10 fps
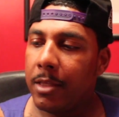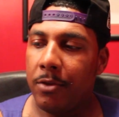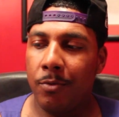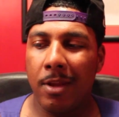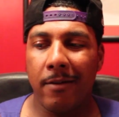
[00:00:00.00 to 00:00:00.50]

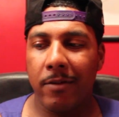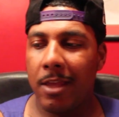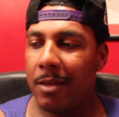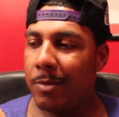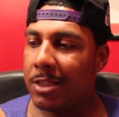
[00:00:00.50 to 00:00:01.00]
You never
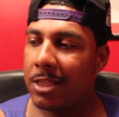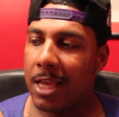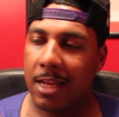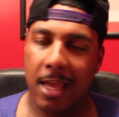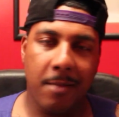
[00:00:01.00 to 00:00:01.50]
hear me
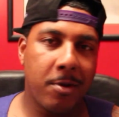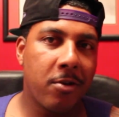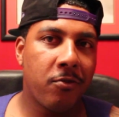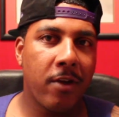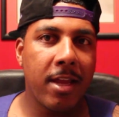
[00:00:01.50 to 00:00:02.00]
saying like I'm the
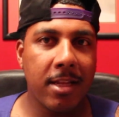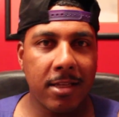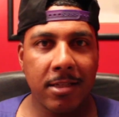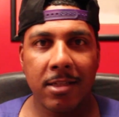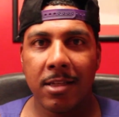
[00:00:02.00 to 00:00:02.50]

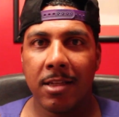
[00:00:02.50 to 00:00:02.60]
greatest.